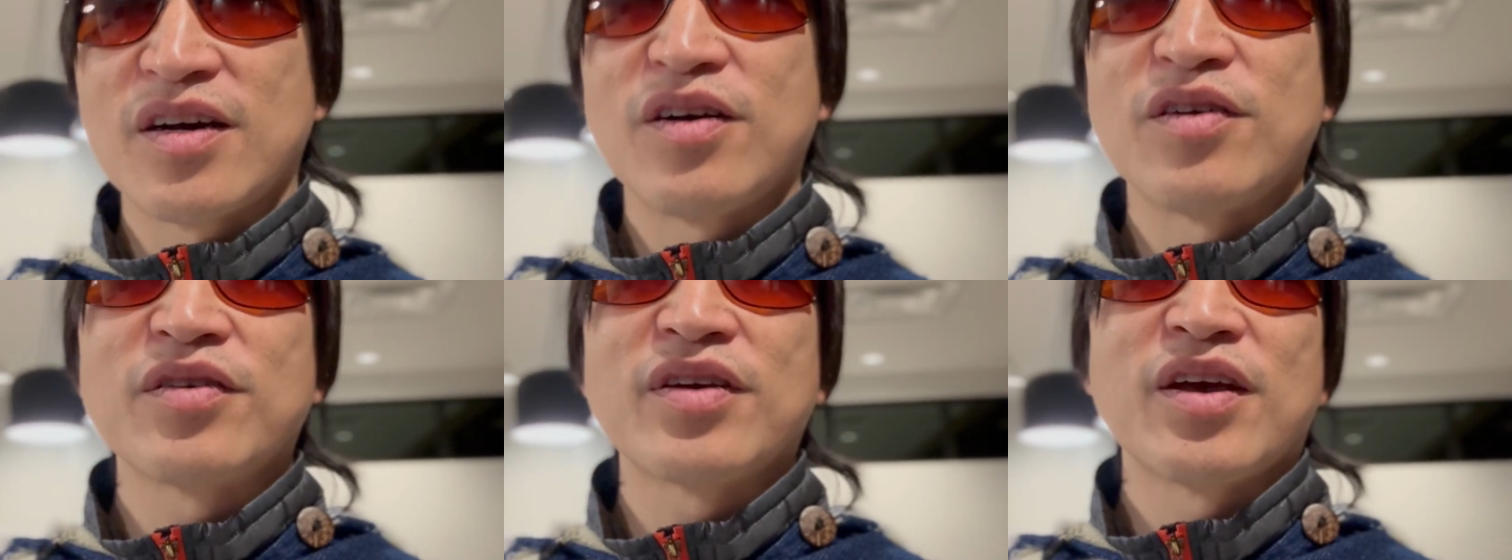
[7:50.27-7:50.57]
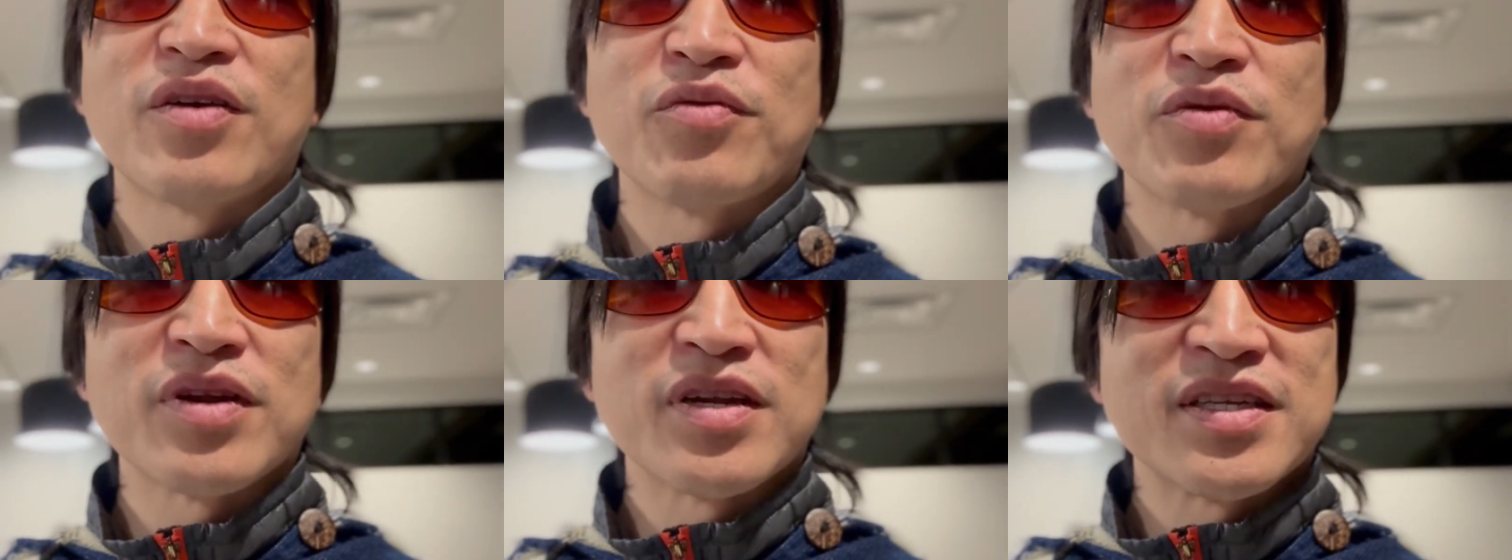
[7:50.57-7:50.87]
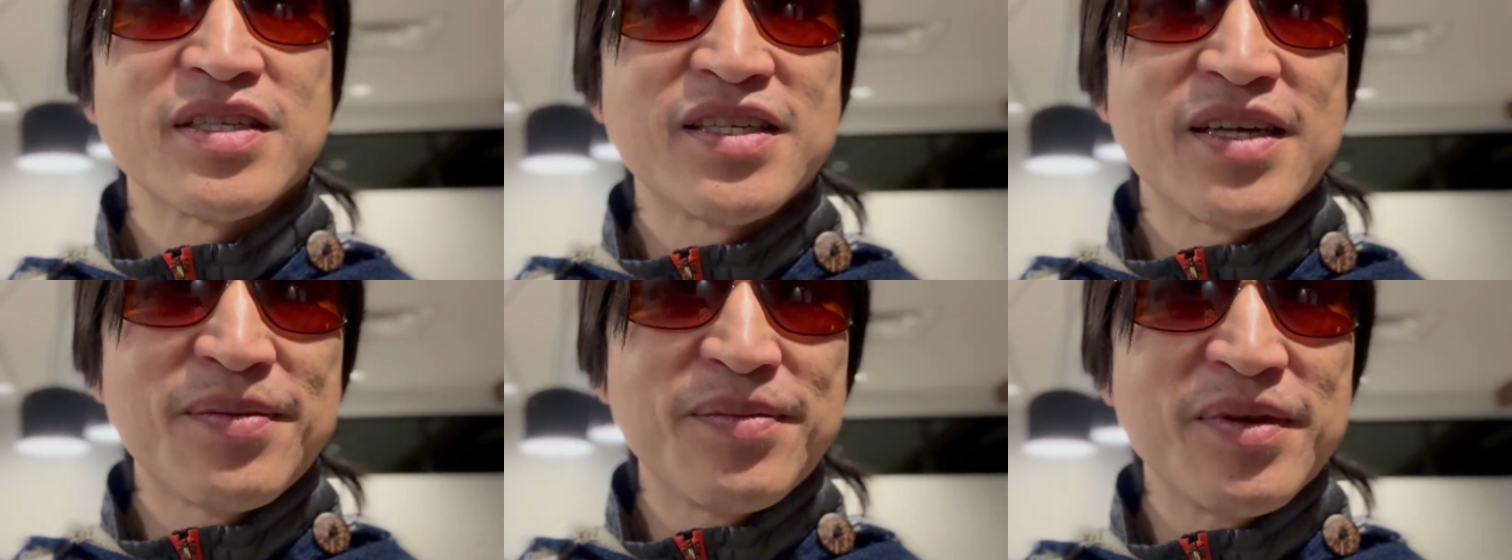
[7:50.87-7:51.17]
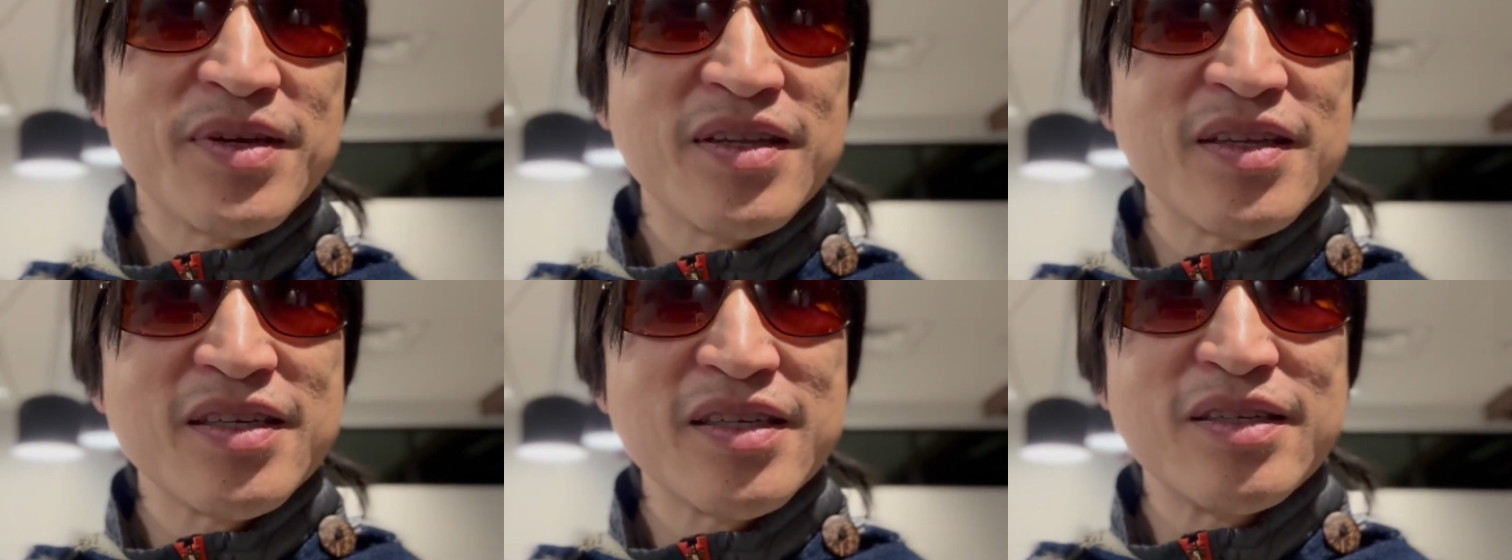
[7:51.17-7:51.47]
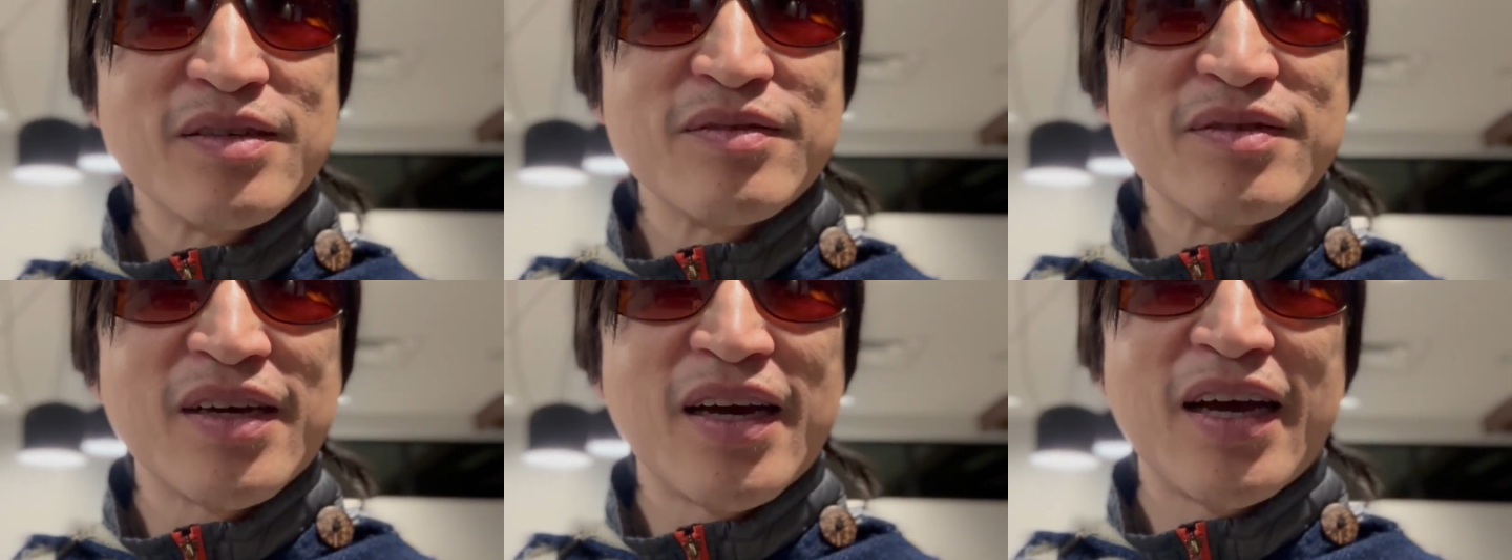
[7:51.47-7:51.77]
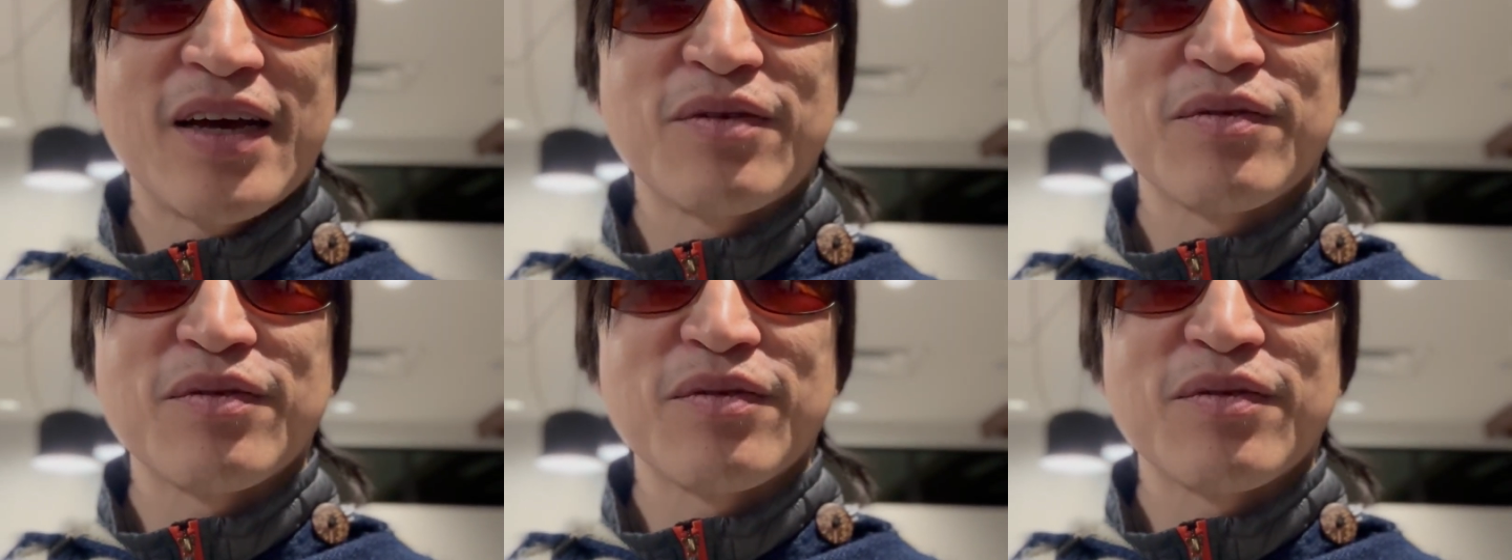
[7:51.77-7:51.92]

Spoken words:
okay, we're going to step into this new diet.